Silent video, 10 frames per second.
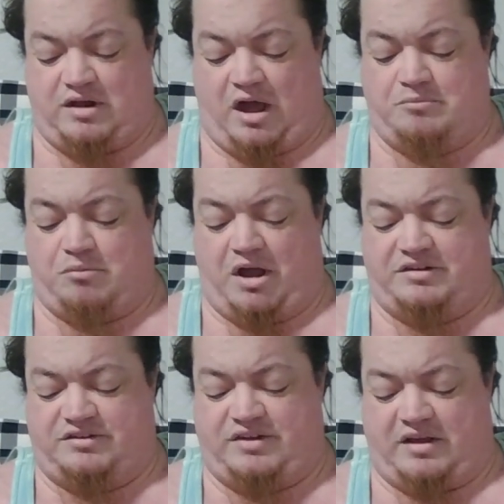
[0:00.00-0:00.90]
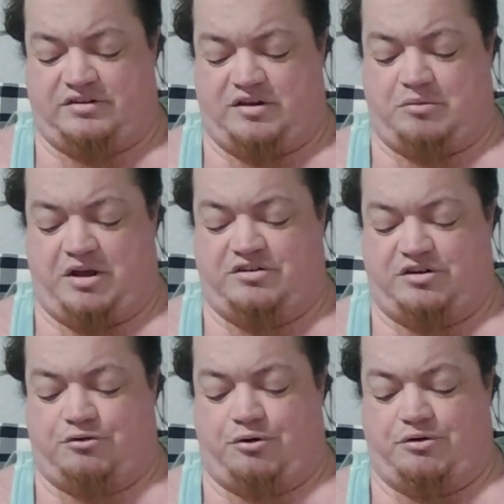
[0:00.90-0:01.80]
uh, my sex and my
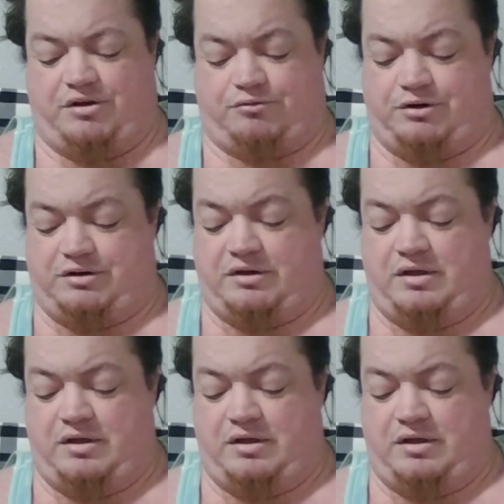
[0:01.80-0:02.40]
gender are different.